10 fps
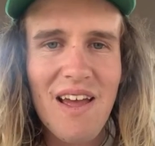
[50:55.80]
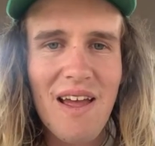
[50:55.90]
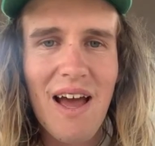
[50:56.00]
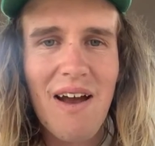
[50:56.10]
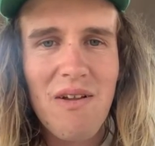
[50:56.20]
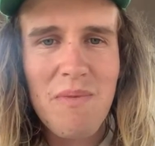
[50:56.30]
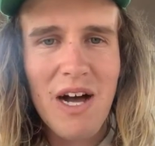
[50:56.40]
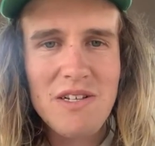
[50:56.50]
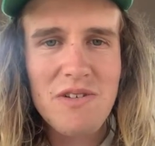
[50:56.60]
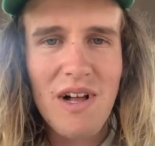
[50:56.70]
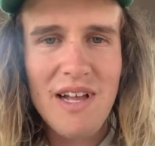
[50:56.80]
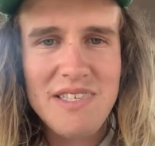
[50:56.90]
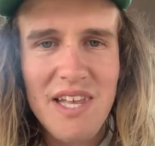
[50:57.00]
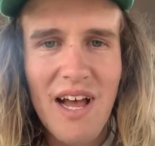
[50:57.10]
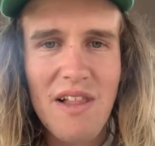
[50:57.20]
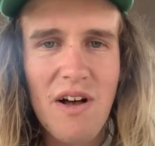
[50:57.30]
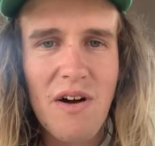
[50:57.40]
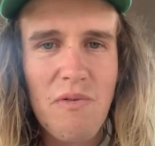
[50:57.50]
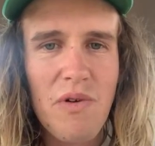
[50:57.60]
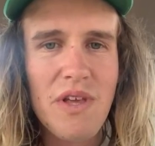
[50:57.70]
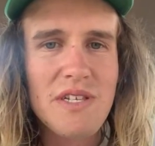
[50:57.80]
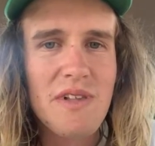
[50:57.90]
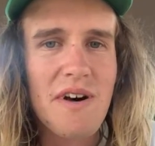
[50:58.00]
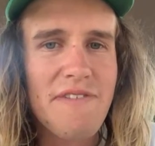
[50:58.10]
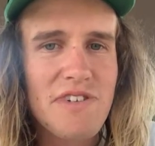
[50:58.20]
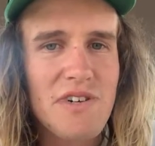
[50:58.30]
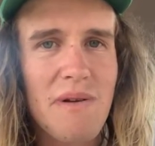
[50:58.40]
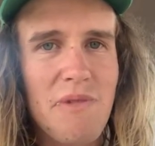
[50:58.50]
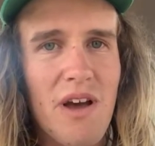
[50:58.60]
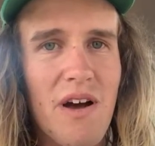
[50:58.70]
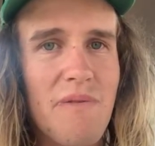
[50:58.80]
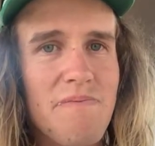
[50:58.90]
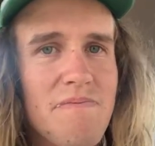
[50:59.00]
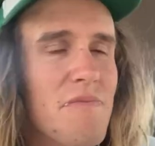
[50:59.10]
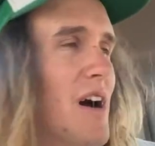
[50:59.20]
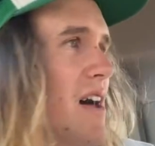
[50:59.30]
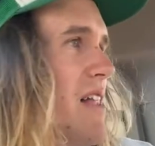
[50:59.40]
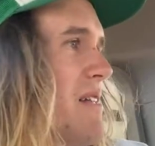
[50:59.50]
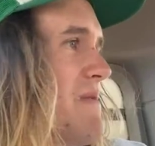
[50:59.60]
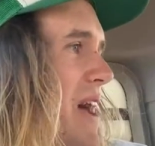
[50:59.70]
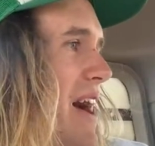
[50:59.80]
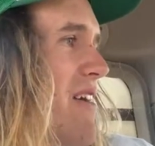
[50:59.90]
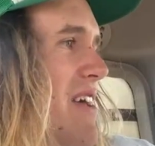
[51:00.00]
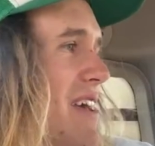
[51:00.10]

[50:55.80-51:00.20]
Harry Marshall asks, how long will this live stream go? Well, Harry,